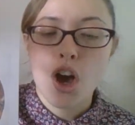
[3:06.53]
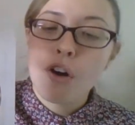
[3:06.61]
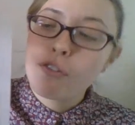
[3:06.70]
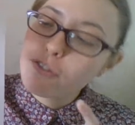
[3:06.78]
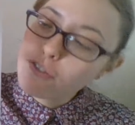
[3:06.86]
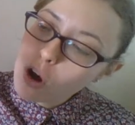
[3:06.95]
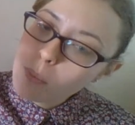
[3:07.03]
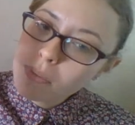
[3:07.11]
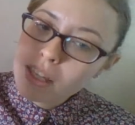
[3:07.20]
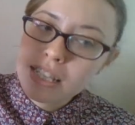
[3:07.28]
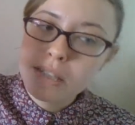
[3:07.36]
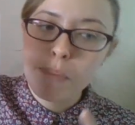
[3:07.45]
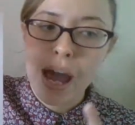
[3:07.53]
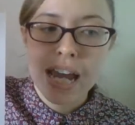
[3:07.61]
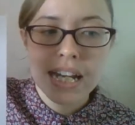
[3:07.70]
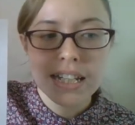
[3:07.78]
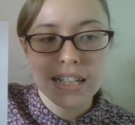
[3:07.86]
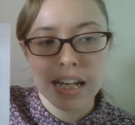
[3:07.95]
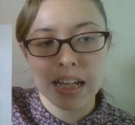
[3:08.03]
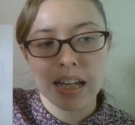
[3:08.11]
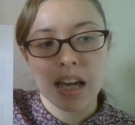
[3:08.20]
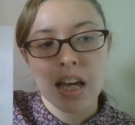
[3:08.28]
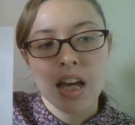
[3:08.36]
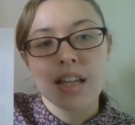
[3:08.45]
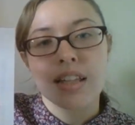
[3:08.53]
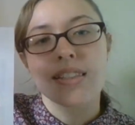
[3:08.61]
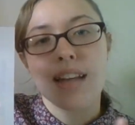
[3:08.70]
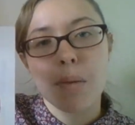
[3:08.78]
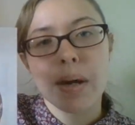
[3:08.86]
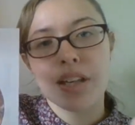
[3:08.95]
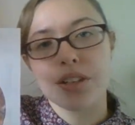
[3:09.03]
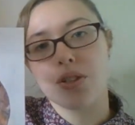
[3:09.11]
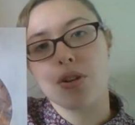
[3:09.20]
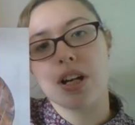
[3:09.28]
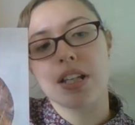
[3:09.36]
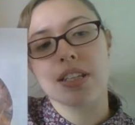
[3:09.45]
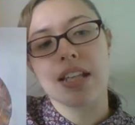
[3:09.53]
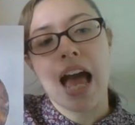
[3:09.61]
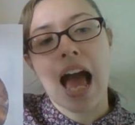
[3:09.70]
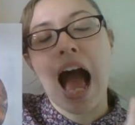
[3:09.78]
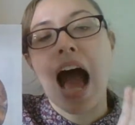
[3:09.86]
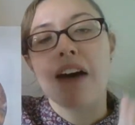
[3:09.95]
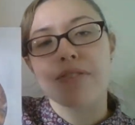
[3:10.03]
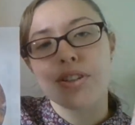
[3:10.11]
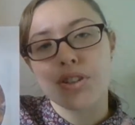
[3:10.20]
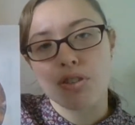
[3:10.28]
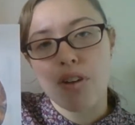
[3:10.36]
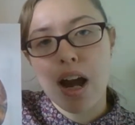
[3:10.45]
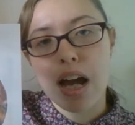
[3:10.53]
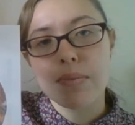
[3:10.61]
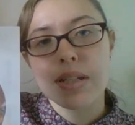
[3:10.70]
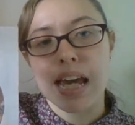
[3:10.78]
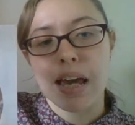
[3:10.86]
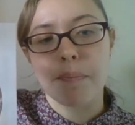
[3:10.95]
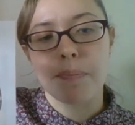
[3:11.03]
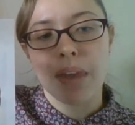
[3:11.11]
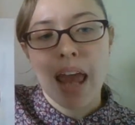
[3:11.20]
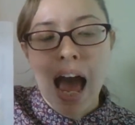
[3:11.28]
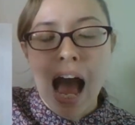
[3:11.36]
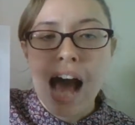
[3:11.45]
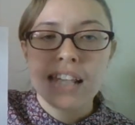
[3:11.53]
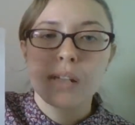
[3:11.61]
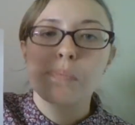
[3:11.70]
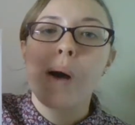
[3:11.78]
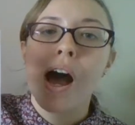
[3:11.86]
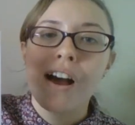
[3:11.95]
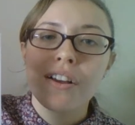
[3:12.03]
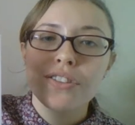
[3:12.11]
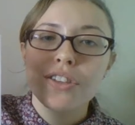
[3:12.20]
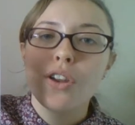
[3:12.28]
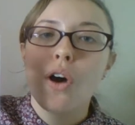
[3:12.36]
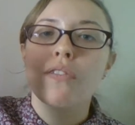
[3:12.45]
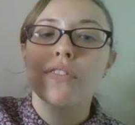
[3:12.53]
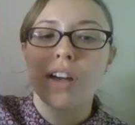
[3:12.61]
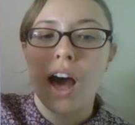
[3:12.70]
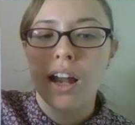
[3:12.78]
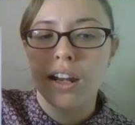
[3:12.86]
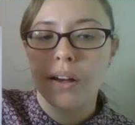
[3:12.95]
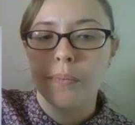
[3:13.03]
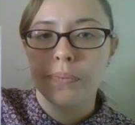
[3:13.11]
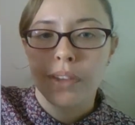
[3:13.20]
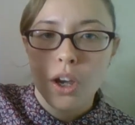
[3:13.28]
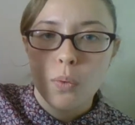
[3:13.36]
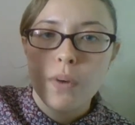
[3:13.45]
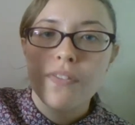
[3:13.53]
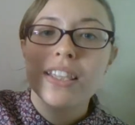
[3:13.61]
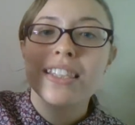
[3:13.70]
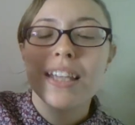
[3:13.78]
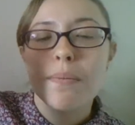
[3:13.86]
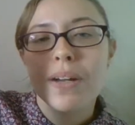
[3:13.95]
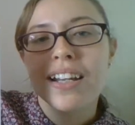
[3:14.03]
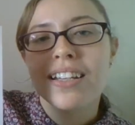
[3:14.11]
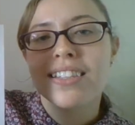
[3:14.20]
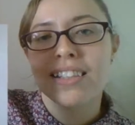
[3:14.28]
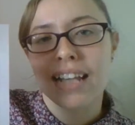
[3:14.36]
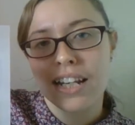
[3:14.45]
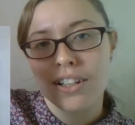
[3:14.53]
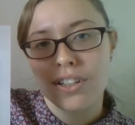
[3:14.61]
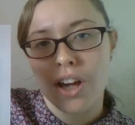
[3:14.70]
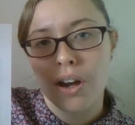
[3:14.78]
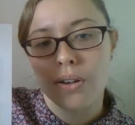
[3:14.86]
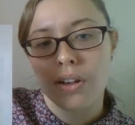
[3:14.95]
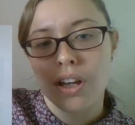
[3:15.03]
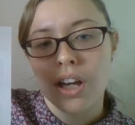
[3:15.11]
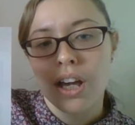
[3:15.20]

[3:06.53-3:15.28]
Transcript: From this painting, some historians have described him as a person of colour with a similar skin tone